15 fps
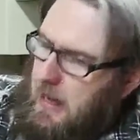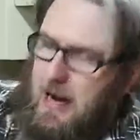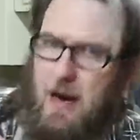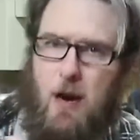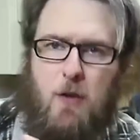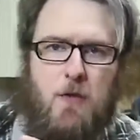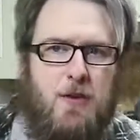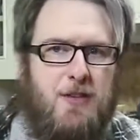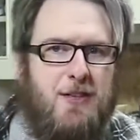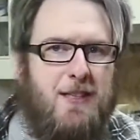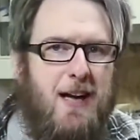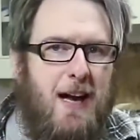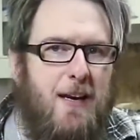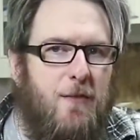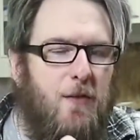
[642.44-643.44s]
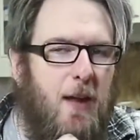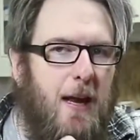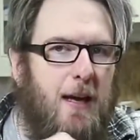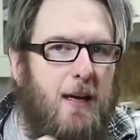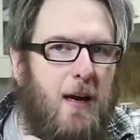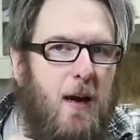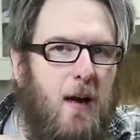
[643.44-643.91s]
I heard this is kind of
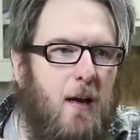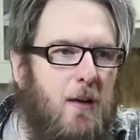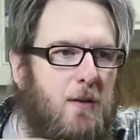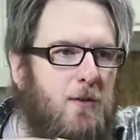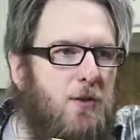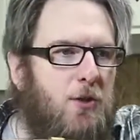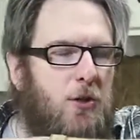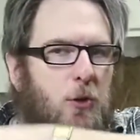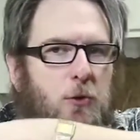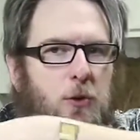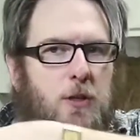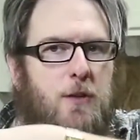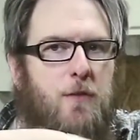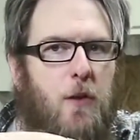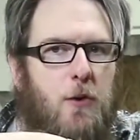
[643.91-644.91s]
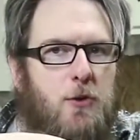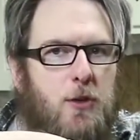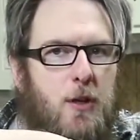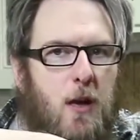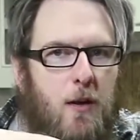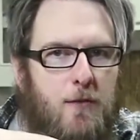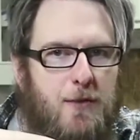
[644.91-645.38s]
like a children's
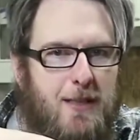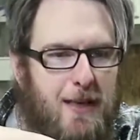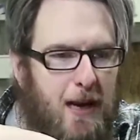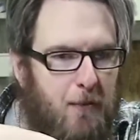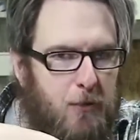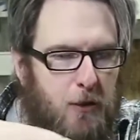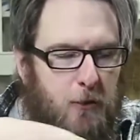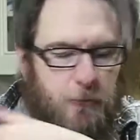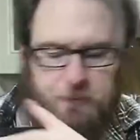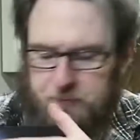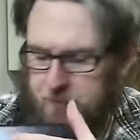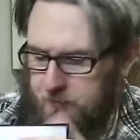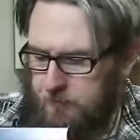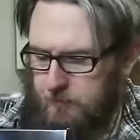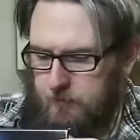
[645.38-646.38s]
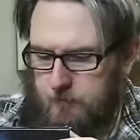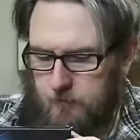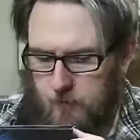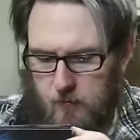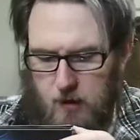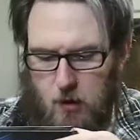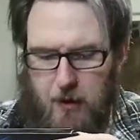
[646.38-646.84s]
version of Diablo,
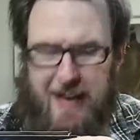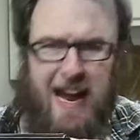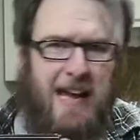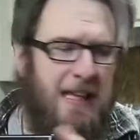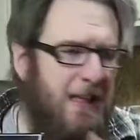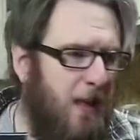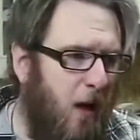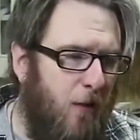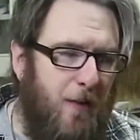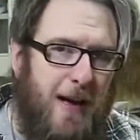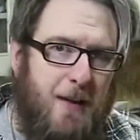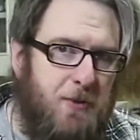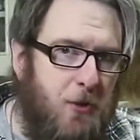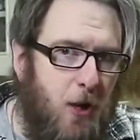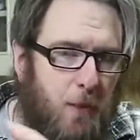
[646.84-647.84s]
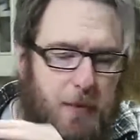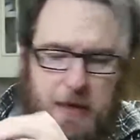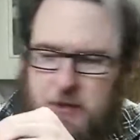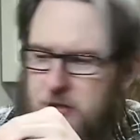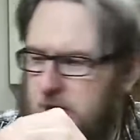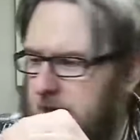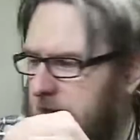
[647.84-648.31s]
and I love action
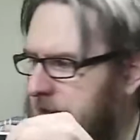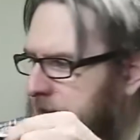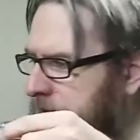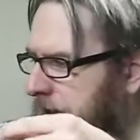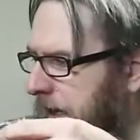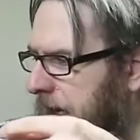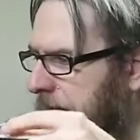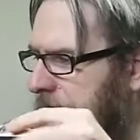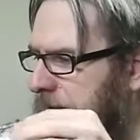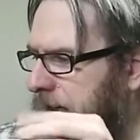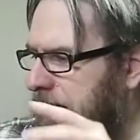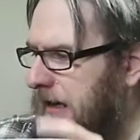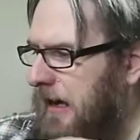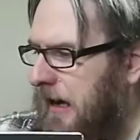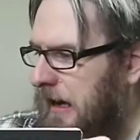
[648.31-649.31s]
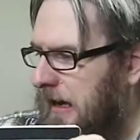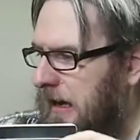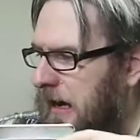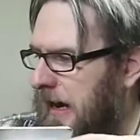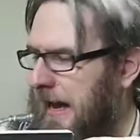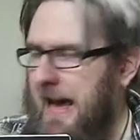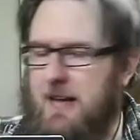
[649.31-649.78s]
RPGs, and
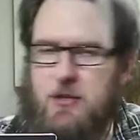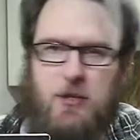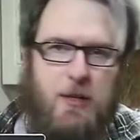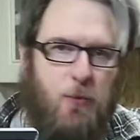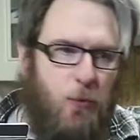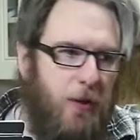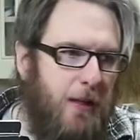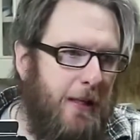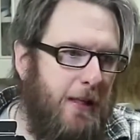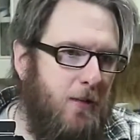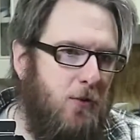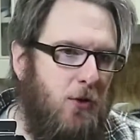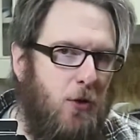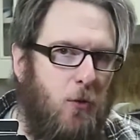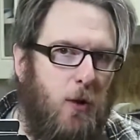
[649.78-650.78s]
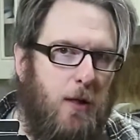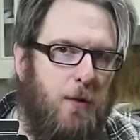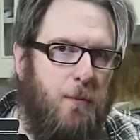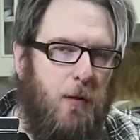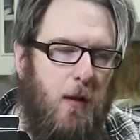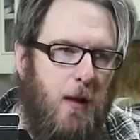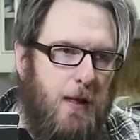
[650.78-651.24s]
I actually really
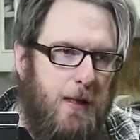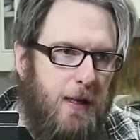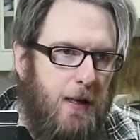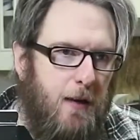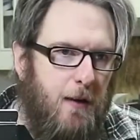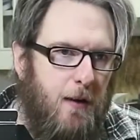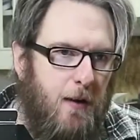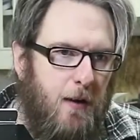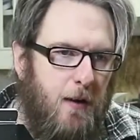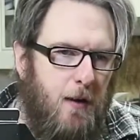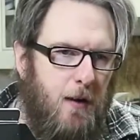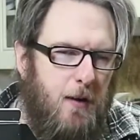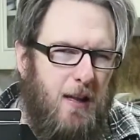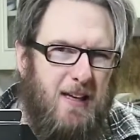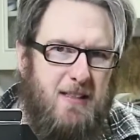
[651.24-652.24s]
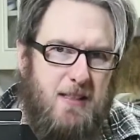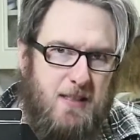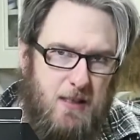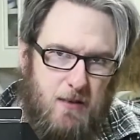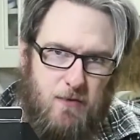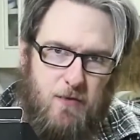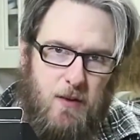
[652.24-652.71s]
enjoyed playing like
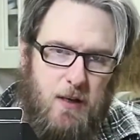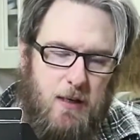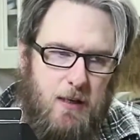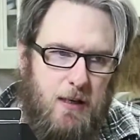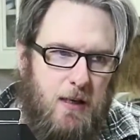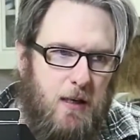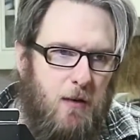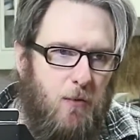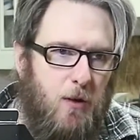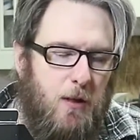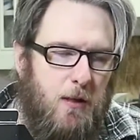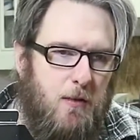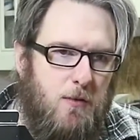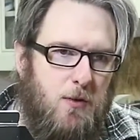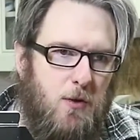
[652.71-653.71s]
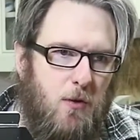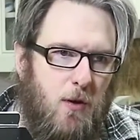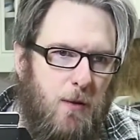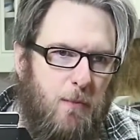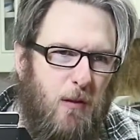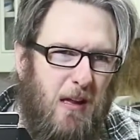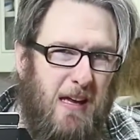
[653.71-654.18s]
Disney Infinity. I really
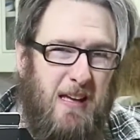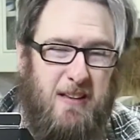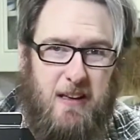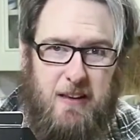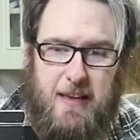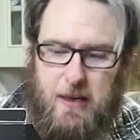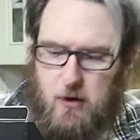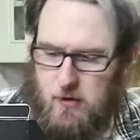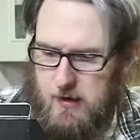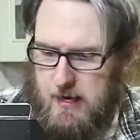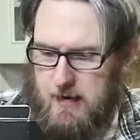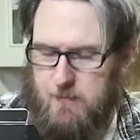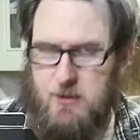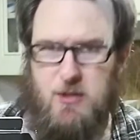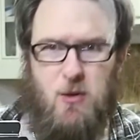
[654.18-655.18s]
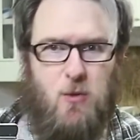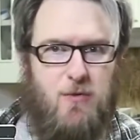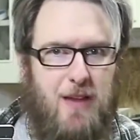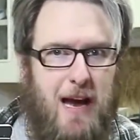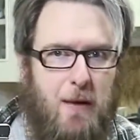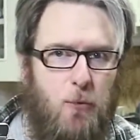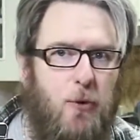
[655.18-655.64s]
enjoy playing the Lego games, so
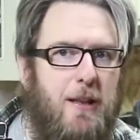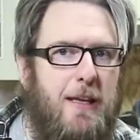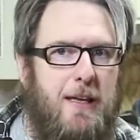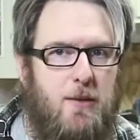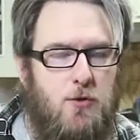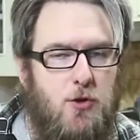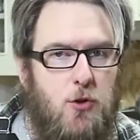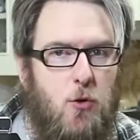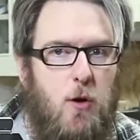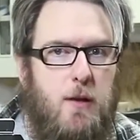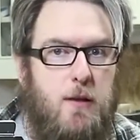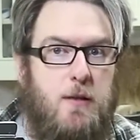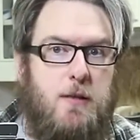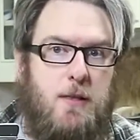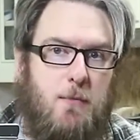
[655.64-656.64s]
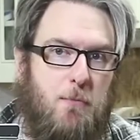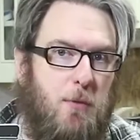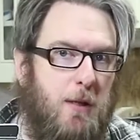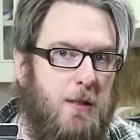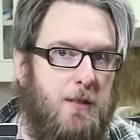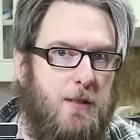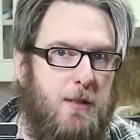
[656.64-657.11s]
I really enjoy the
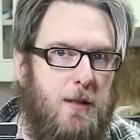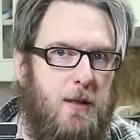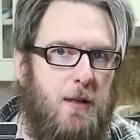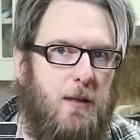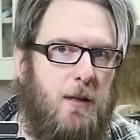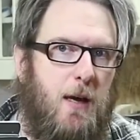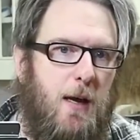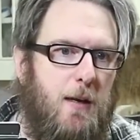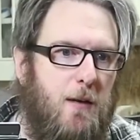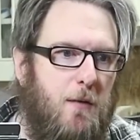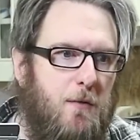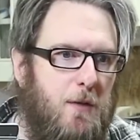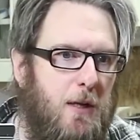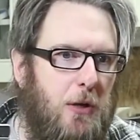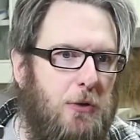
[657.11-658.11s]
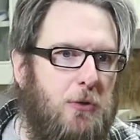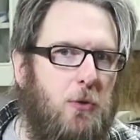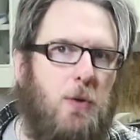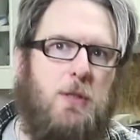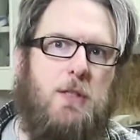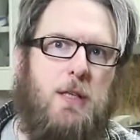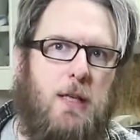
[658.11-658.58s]
simplistic kind of geared
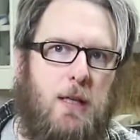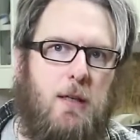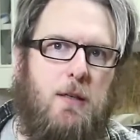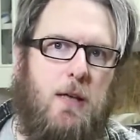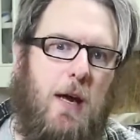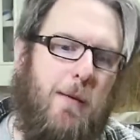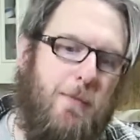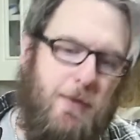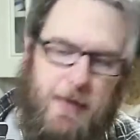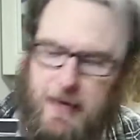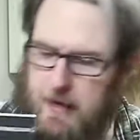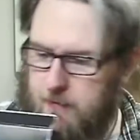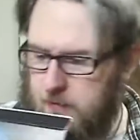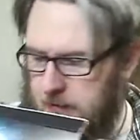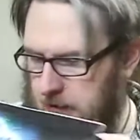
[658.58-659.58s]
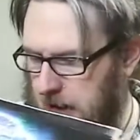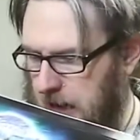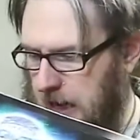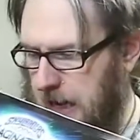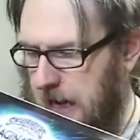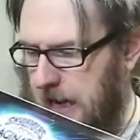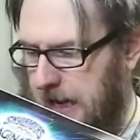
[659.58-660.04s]
towards kid types games.
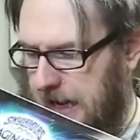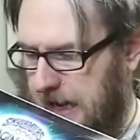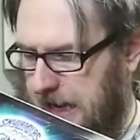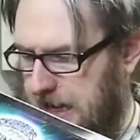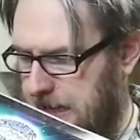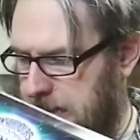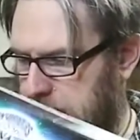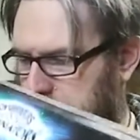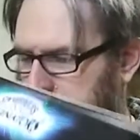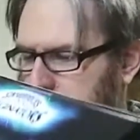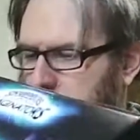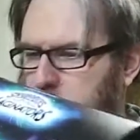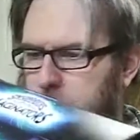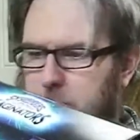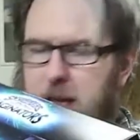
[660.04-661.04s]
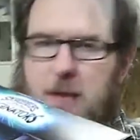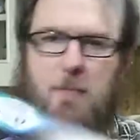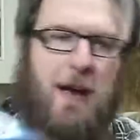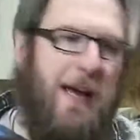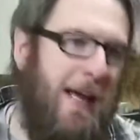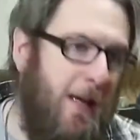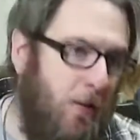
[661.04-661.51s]
And so me and
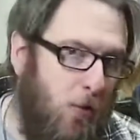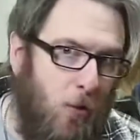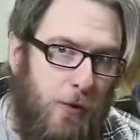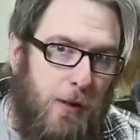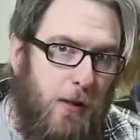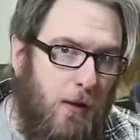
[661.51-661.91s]
my 8-year-old